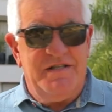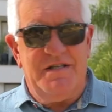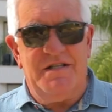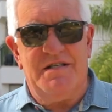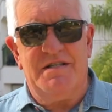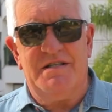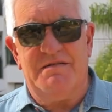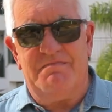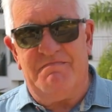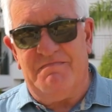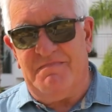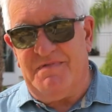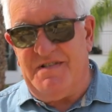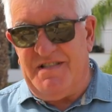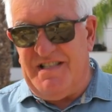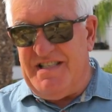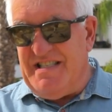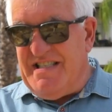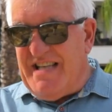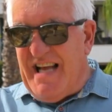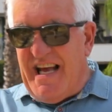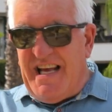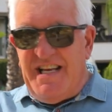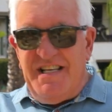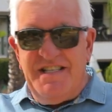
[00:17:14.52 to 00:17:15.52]
to
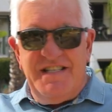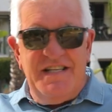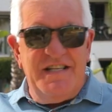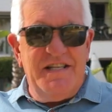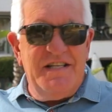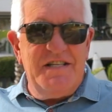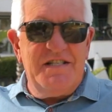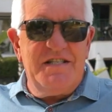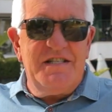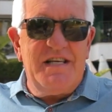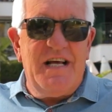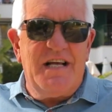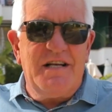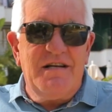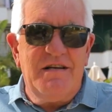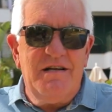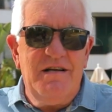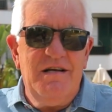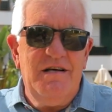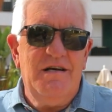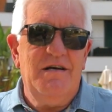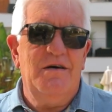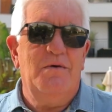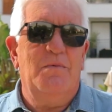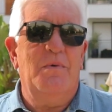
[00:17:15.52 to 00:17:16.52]
laze in the sun.
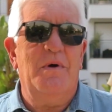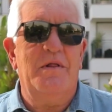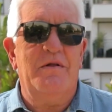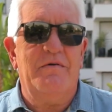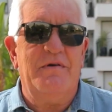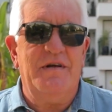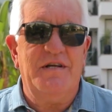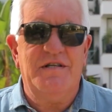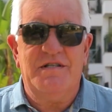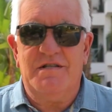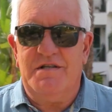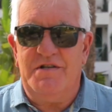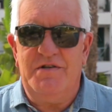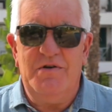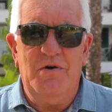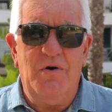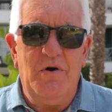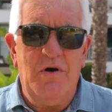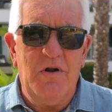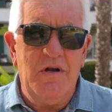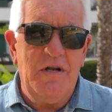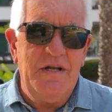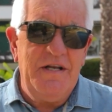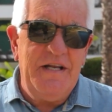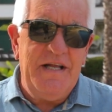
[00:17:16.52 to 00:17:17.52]
Whether it's your
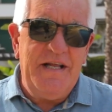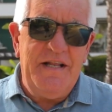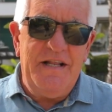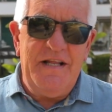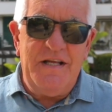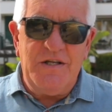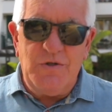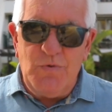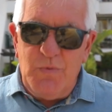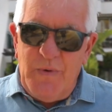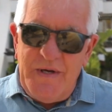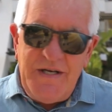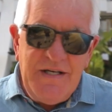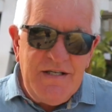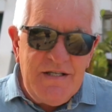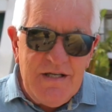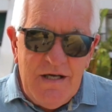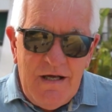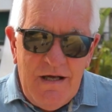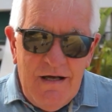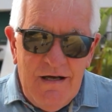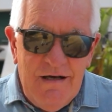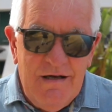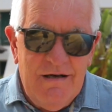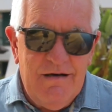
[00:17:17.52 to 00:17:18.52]
holiday this
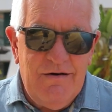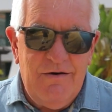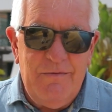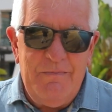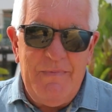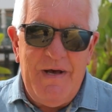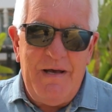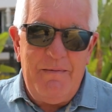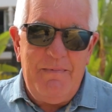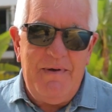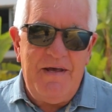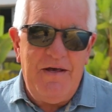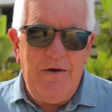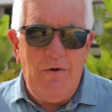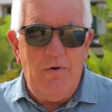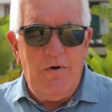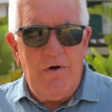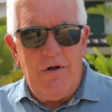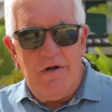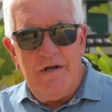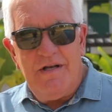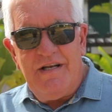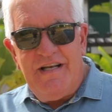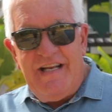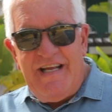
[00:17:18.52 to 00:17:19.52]
winter or maybe your
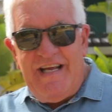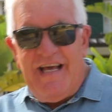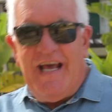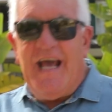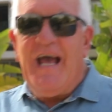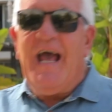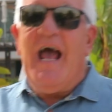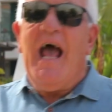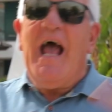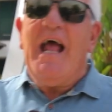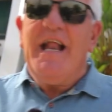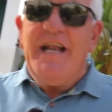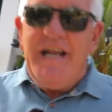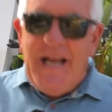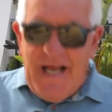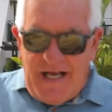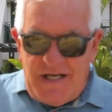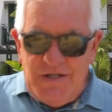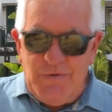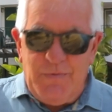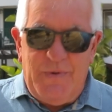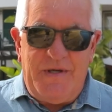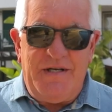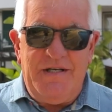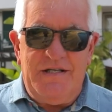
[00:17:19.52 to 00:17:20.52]
holiday
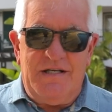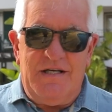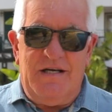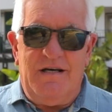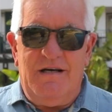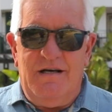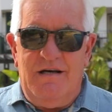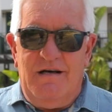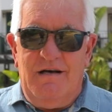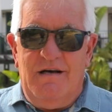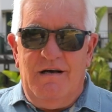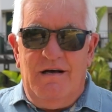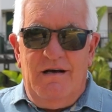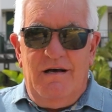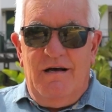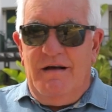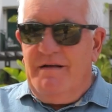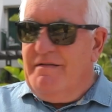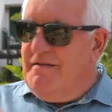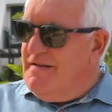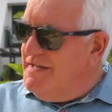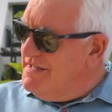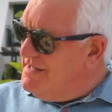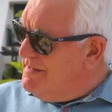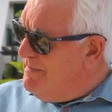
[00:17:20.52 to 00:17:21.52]
next winter.
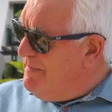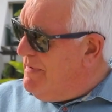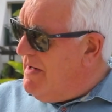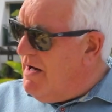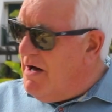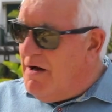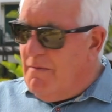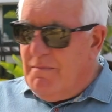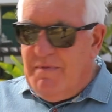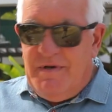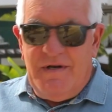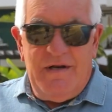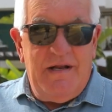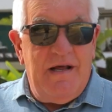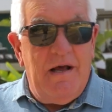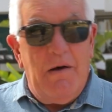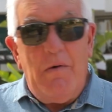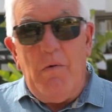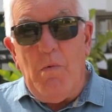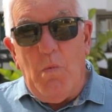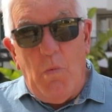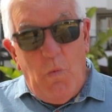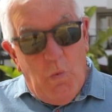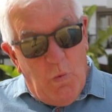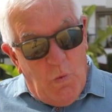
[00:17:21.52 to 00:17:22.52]
This apartment,
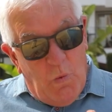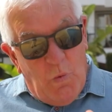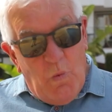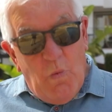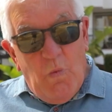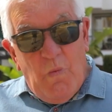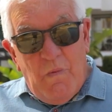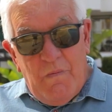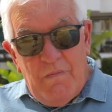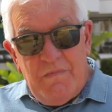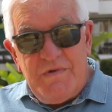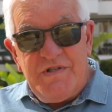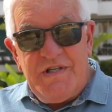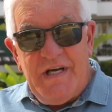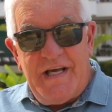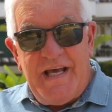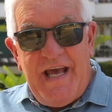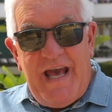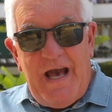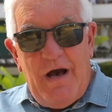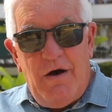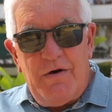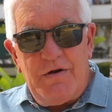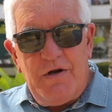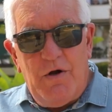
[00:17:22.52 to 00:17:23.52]
check it
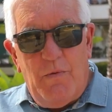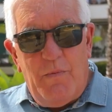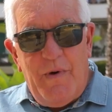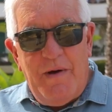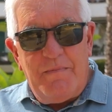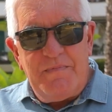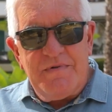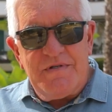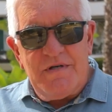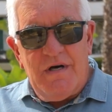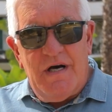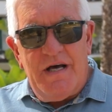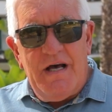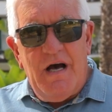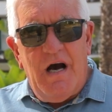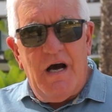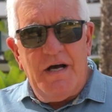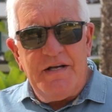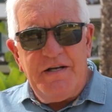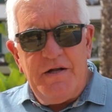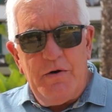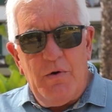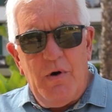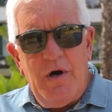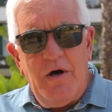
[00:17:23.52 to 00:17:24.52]
out on our website,
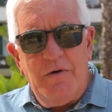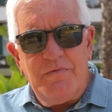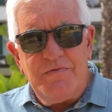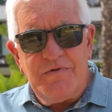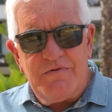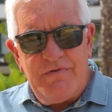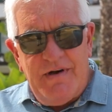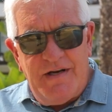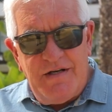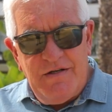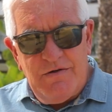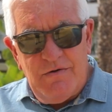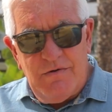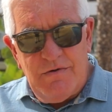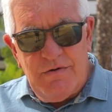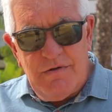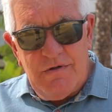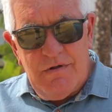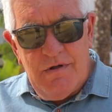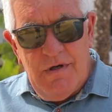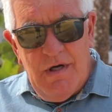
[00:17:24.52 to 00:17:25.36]
Ideal Homes Rentals.